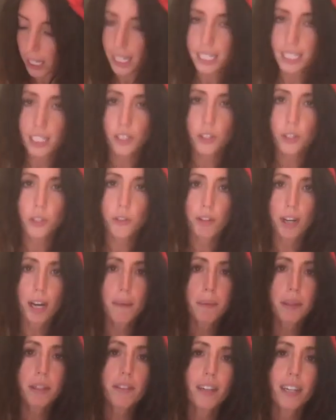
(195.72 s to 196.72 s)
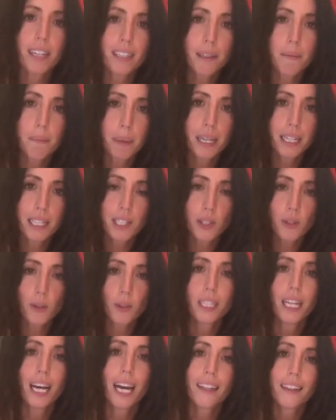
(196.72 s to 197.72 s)
is you grab a grey lead
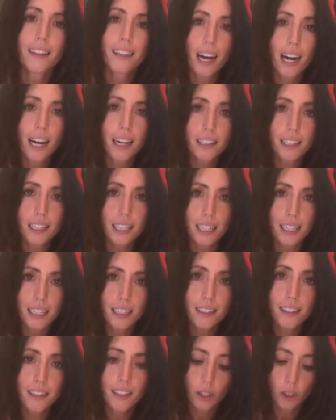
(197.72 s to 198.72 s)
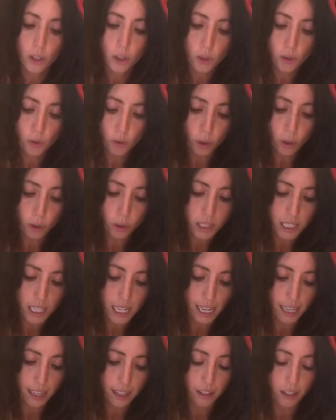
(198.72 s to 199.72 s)
pencil and lightly draw
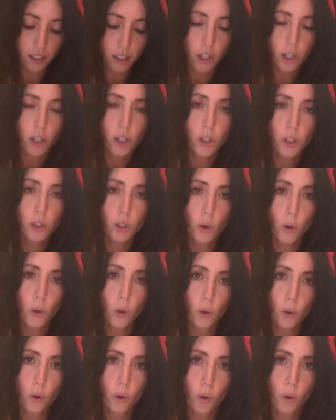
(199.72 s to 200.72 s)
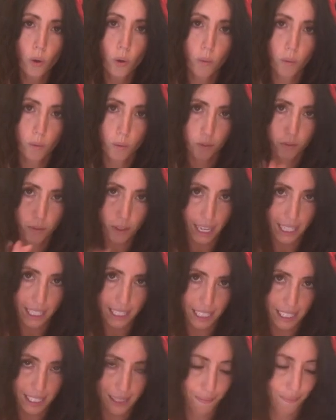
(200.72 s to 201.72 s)
down your
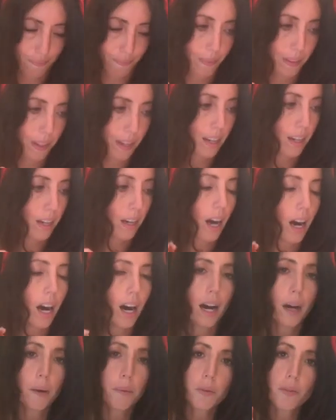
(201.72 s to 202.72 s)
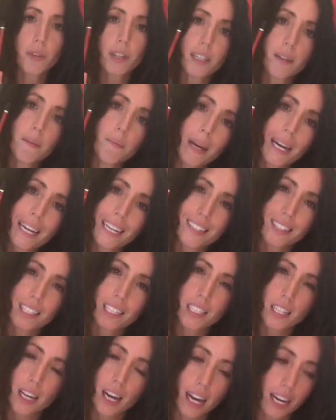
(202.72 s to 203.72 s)
face. I would recommend a
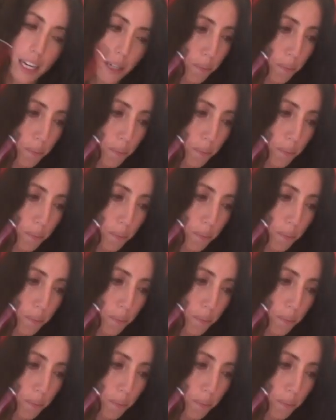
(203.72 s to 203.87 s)
side